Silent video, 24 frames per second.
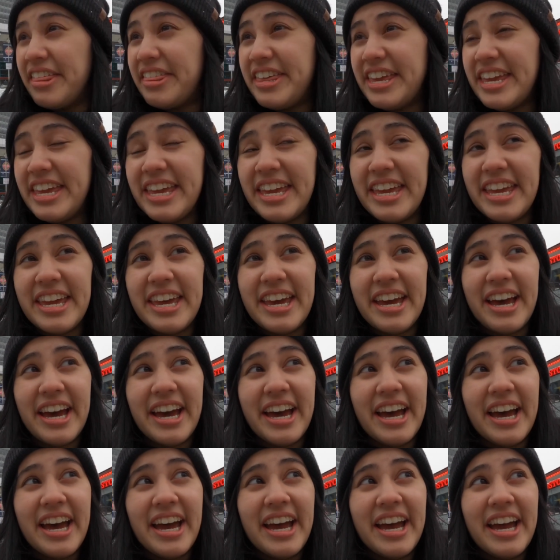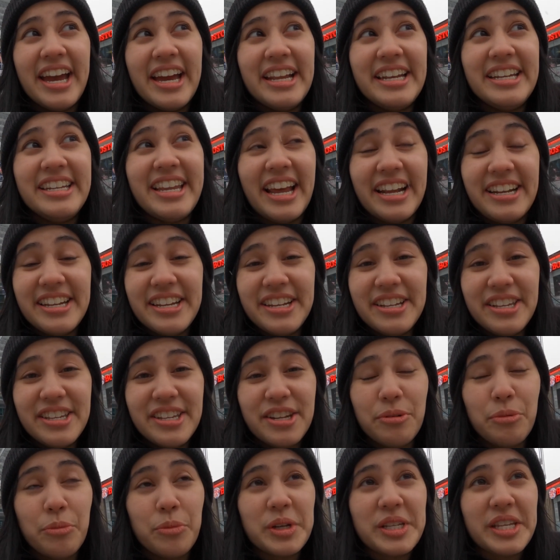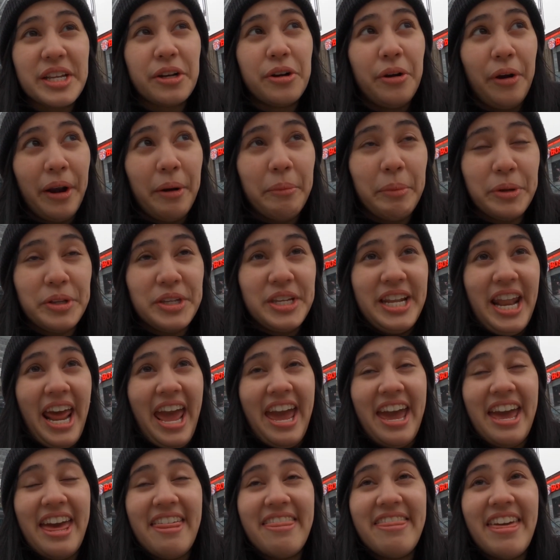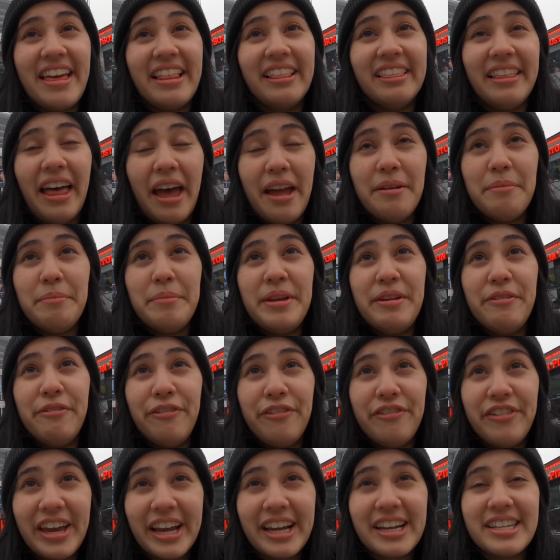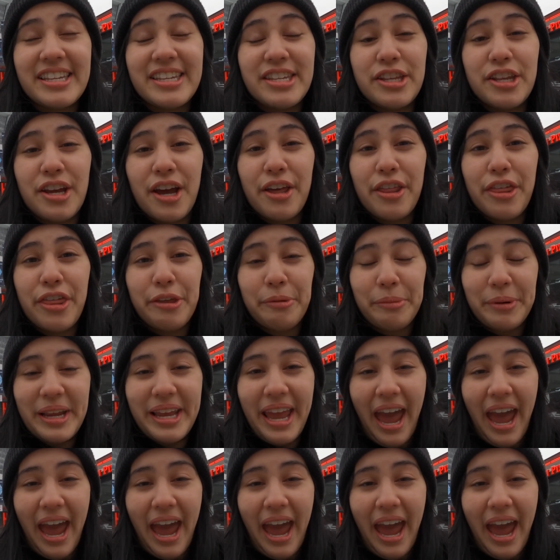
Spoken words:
The dentist was incredible today. They let me fix 3